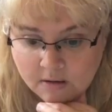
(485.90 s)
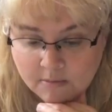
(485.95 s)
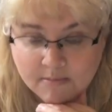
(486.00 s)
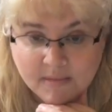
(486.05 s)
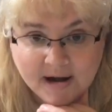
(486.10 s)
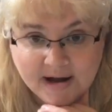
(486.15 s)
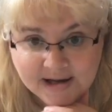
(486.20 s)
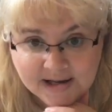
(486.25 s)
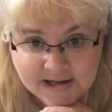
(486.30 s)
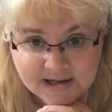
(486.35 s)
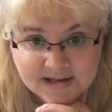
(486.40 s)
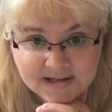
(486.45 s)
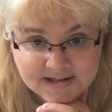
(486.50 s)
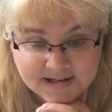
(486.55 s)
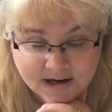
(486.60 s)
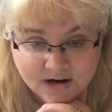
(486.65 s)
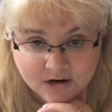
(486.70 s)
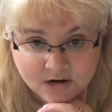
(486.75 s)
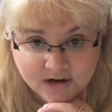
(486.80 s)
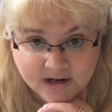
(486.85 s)
My kids
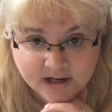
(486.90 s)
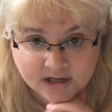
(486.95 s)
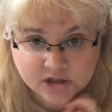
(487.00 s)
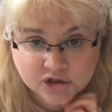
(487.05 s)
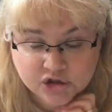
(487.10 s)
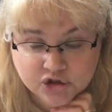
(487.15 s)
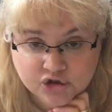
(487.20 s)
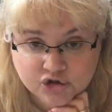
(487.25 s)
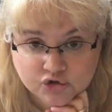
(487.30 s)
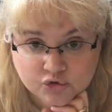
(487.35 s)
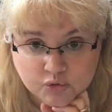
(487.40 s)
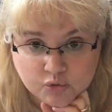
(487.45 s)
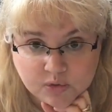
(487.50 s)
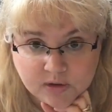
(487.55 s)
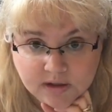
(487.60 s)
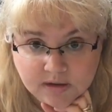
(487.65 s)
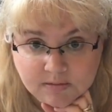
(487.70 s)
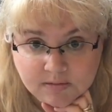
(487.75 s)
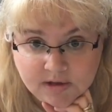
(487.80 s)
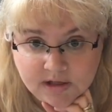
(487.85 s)
are
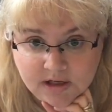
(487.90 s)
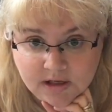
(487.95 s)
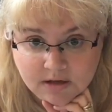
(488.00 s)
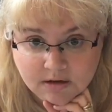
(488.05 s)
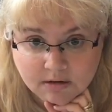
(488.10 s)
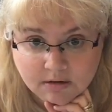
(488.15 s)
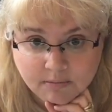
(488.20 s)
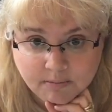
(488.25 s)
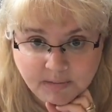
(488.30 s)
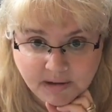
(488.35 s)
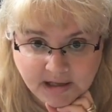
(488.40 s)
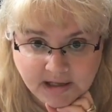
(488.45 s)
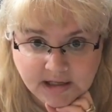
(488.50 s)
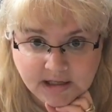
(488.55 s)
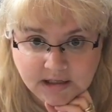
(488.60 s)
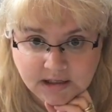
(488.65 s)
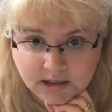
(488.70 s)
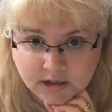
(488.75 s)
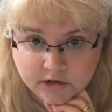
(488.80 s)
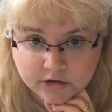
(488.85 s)
extremely
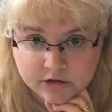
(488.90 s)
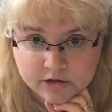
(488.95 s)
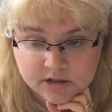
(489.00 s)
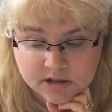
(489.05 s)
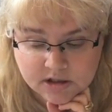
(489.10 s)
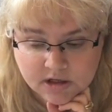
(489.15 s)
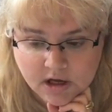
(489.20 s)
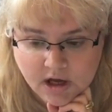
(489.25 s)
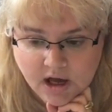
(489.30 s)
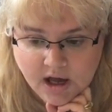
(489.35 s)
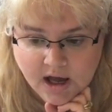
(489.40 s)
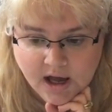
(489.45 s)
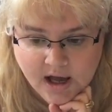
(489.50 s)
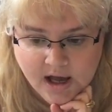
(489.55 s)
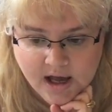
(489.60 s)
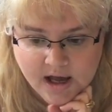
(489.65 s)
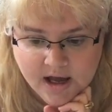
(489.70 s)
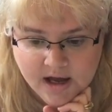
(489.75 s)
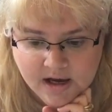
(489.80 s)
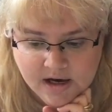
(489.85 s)
picky eaters,
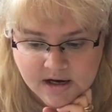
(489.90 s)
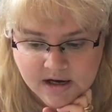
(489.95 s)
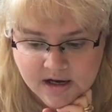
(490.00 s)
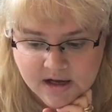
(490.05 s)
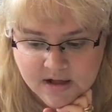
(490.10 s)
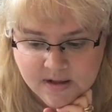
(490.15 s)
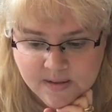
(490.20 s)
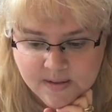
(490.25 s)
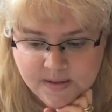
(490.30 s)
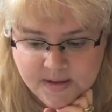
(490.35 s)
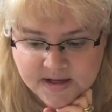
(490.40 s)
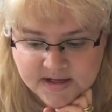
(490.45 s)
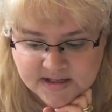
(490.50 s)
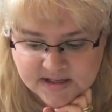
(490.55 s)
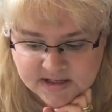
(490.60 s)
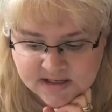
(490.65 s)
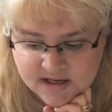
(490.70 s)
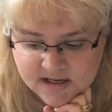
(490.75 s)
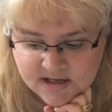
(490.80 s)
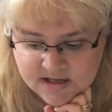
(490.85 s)
and
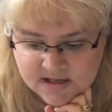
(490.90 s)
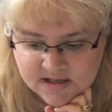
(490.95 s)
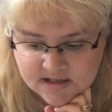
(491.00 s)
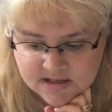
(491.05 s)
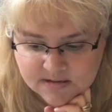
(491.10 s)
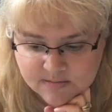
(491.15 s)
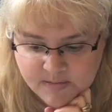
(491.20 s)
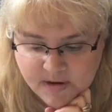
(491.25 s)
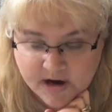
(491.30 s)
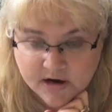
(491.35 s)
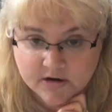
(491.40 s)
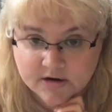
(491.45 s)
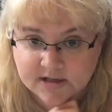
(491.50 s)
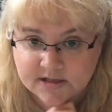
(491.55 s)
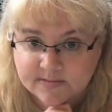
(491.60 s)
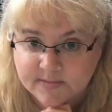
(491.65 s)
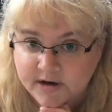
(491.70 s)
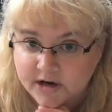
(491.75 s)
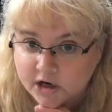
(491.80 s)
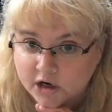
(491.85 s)

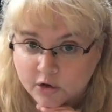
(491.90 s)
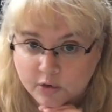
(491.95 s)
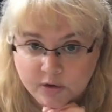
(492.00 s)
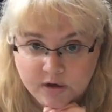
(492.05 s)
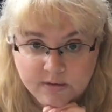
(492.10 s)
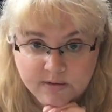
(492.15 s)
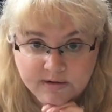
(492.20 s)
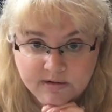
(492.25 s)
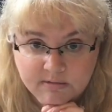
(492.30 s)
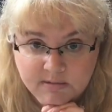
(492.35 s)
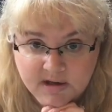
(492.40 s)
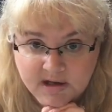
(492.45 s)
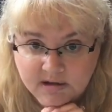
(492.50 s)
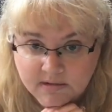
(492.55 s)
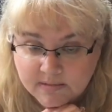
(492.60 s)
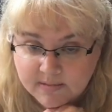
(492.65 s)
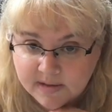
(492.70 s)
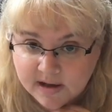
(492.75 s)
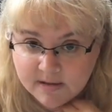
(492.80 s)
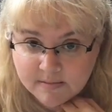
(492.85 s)
parents might agree with
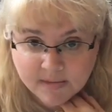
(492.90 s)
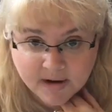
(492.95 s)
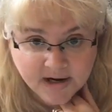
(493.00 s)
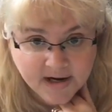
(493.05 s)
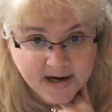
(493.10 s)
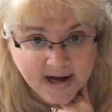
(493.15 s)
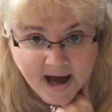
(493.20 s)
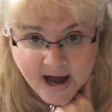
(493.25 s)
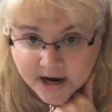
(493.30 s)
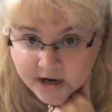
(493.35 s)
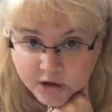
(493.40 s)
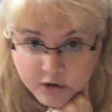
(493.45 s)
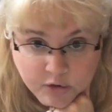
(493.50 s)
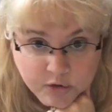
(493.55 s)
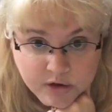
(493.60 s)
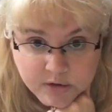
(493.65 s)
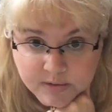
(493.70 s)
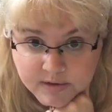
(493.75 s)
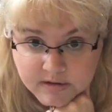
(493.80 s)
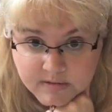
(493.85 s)
me, they might not
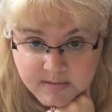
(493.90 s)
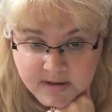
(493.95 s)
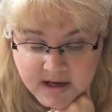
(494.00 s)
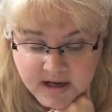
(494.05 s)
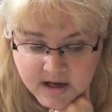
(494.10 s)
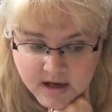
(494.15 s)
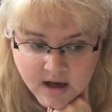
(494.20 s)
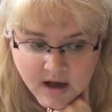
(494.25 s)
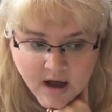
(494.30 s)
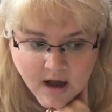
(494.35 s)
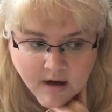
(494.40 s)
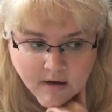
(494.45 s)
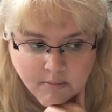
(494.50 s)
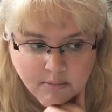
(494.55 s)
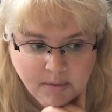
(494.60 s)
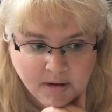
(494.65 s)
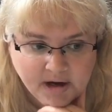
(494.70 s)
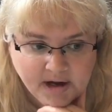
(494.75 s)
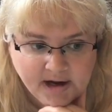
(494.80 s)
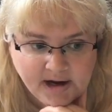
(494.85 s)
agree with me,
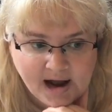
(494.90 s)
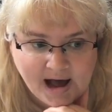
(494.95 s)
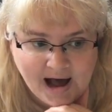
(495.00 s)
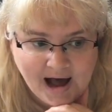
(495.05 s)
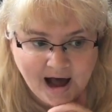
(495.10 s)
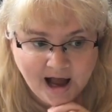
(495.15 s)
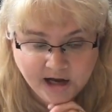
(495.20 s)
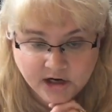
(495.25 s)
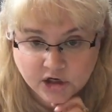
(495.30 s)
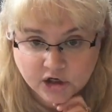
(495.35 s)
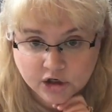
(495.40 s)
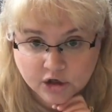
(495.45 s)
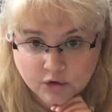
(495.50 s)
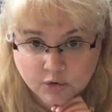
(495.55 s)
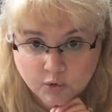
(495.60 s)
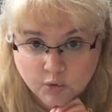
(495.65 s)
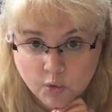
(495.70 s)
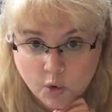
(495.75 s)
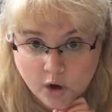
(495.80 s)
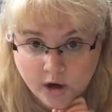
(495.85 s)
but I
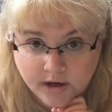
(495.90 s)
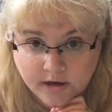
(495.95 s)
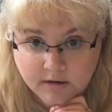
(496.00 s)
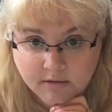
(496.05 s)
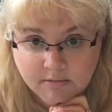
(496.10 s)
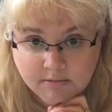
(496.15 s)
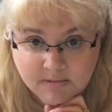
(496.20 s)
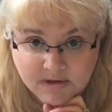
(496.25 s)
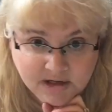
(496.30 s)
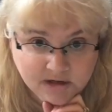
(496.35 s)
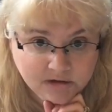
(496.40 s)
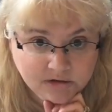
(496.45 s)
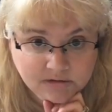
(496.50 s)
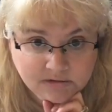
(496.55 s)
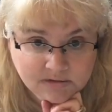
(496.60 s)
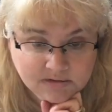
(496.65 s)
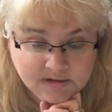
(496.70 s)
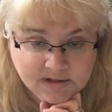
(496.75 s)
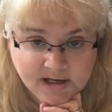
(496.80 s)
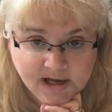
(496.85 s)
cook one
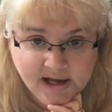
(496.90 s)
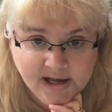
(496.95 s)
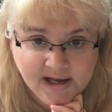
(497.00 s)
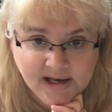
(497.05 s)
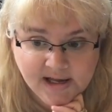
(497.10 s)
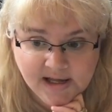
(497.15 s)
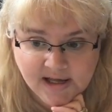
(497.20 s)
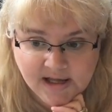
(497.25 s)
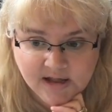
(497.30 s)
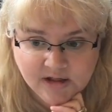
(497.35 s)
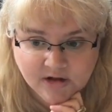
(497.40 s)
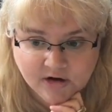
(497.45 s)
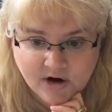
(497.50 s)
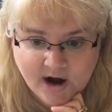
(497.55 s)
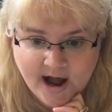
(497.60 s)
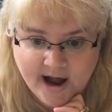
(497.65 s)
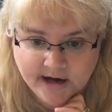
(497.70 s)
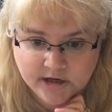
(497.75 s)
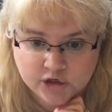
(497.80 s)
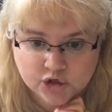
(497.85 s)
meal and either
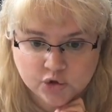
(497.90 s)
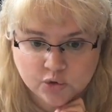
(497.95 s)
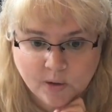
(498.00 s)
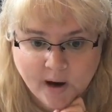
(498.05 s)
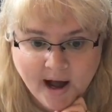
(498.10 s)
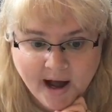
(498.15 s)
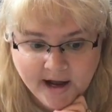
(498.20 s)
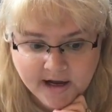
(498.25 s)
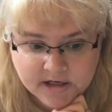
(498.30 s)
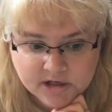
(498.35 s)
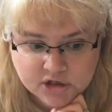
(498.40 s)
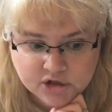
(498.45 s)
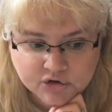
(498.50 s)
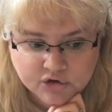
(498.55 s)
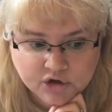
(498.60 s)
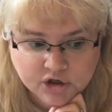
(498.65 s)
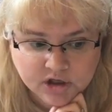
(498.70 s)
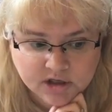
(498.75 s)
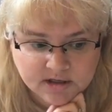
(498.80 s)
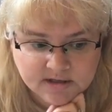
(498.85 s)
I try to
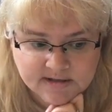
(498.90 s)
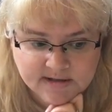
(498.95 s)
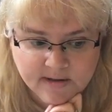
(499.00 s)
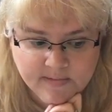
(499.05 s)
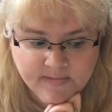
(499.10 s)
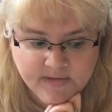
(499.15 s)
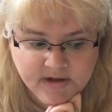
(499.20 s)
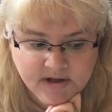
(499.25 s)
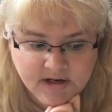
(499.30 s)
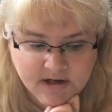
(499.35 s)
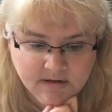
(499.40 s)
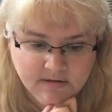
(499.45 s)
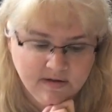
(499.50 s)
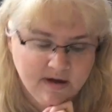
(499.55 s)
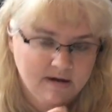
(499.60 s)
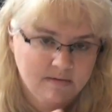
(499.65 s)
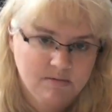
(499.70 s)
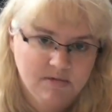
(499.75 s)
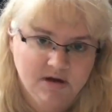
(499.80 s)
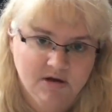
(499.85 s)
cook something in
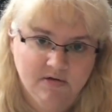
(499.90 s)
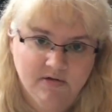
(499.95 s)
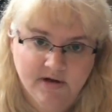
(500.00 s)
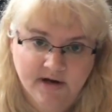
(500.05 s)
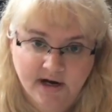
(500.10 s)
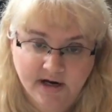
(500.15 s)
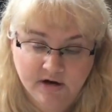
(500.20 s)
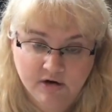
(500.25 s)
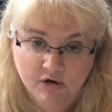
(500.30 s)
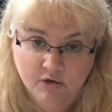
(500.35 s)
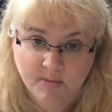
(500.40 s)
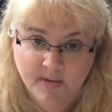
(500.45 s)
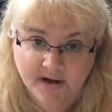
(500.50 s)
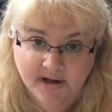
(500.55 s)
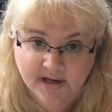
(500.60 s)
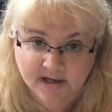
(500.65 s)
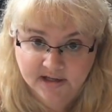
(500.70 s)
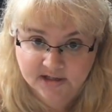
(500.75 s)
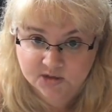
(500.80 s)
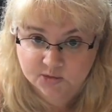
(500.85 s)
that meal that I know my
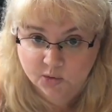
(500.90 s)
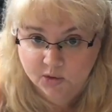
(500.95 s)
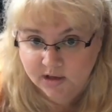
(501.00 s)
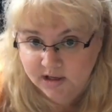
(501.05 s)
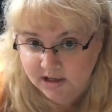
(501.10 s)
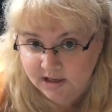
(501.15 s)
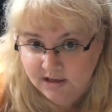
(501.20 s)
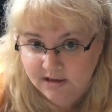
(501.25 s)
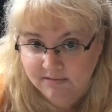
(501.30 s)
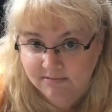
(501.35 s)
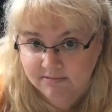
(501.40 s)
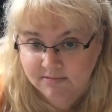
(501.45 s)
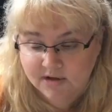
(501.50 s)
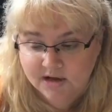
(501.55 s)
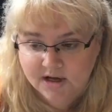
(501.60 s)
kids will eat.